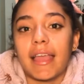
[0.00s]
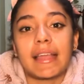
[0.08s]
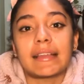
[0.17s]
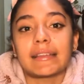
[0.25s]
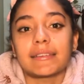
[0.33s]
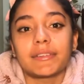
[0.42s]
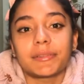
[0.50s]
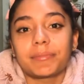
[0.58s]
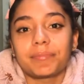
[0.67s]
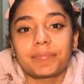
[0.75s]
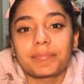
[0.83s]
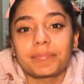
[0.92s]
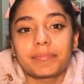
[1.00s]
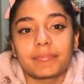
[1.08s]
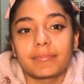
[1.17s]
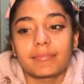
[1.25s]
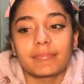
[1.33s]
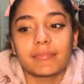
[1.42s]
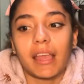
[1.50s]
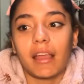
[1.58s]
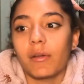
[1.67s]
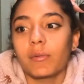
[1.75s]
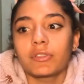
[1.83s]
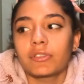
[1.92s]
And
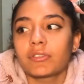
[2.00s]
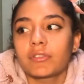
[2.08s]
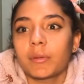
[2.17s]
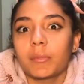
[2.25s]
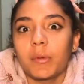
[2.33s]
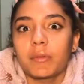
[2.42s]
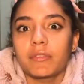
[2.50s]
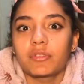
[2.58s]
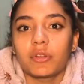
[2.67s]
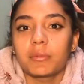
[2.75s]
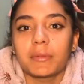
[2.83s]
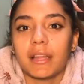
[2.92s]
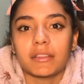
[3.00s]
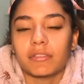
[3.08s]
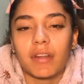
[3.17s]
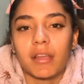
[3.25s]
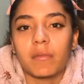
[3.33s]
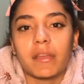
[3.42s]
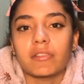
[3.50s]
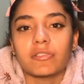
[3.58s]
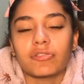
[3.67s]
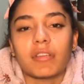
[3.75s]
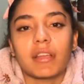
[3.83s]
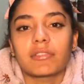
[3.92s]
I wish someone would have told me like the right way to
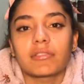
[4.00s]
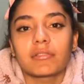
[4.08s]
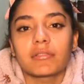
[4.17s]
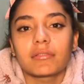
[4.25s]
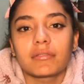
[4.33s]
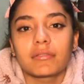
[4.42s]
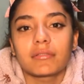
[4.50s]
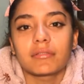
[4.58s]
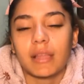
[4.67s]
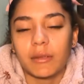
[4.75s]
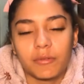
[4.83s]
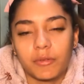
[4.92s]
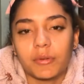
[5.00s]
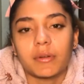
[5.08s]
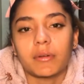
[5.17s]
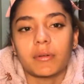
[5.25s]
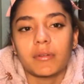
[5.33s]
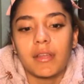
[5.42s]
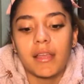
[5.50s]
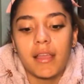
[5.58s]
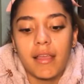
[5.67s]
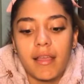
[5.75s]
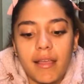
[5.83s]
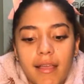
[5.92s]
stretch, like for real.
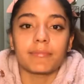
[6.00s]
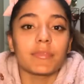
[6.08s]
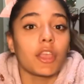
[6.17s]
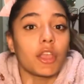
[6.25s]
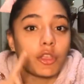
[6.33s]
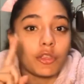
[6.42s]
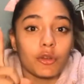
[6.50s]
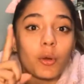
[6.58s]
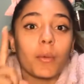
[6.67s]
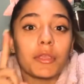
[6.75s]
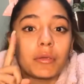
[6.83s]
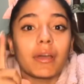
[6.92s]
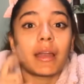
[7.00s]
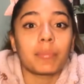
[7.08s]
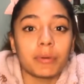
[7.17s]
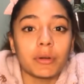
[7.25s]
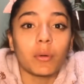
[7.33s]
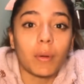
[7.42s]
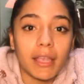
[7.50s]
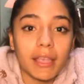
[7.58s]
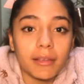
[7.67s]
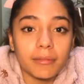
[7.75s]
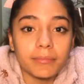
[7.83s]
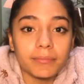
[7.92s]
You know what you gotta put
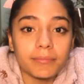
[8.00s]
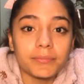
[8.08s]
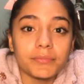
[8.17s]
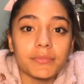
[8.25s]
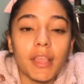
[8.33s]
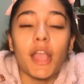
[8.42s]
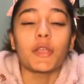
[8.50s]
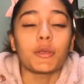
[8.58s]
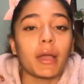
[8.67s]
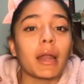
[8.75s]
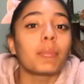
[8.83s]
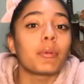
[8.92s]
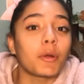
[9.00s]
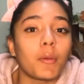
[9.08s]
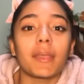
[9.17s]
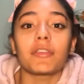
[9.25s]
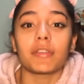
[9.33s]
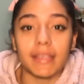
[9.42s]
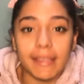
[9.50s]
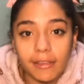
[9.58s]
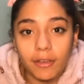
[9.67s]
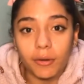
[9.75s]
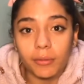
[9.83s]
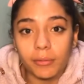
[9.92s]
away? You gotta put away your
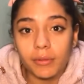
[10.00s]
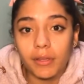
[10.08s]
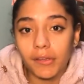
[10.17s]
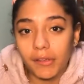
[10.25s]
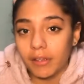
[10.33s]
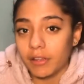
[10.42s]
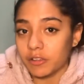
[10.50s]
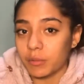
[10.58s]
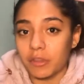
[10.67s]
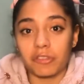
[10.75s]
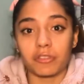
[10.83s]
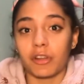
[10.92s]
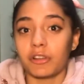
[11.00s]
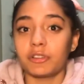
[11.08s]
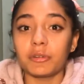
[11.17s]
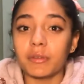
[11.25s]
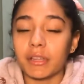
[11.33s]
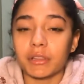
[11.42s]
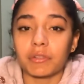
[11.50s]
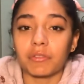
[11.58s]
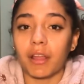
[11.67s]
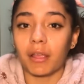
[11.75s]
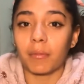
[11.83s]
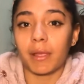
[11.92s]
ego. Because when you start doing it the
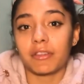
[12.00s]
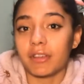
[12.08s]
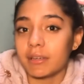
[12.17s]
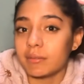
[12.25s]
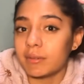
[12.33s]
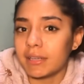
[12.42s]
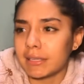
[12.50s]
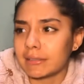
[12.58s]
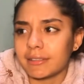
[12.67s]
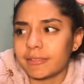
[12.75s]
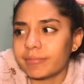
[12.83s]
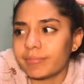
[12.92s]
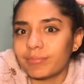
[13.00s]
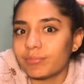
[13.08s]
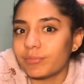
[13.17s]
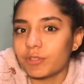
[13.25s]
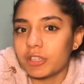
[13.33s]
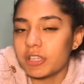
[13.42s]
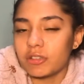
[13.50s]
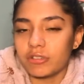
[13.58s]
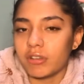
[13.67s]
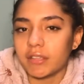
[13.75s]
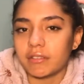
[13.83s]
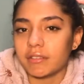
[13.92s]
right way, you're gonna realize your heel
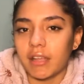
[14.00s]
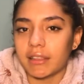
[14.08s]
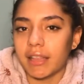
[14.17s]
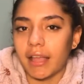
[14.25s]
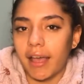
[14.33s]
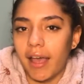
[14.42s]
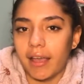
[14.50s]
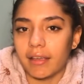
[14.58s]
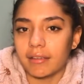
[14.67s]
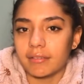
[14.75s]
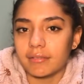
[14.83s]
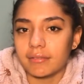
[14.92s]
stretch is not that high.